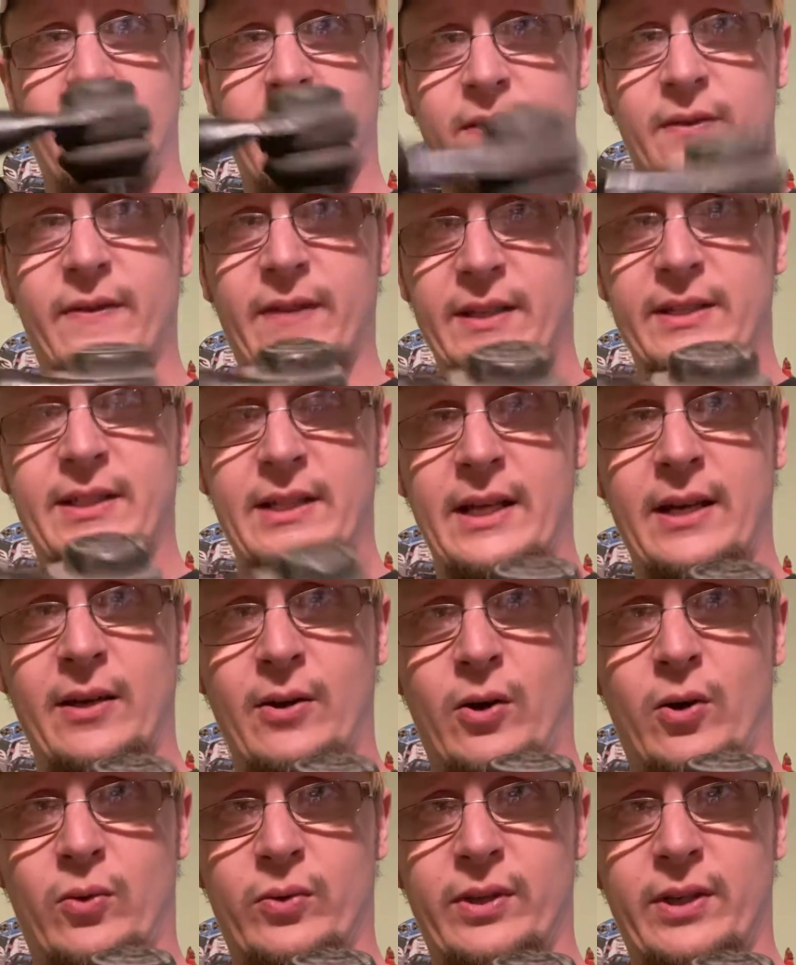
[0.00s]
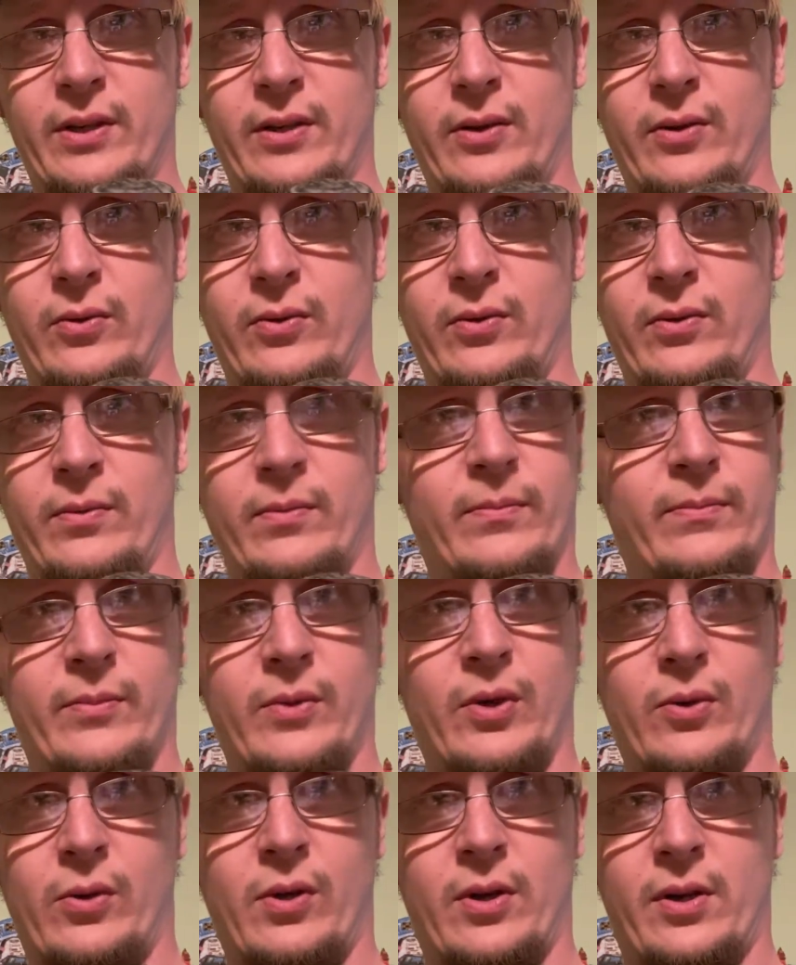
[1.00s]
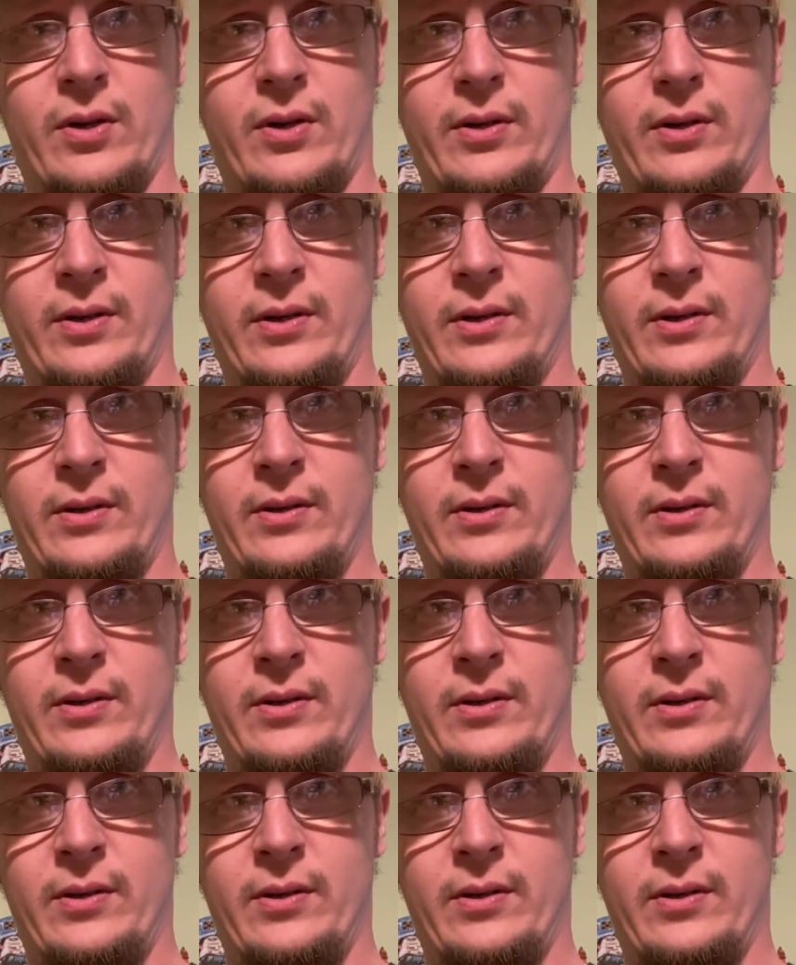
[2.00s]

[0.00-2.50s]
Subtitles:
This ain't holding it no longer.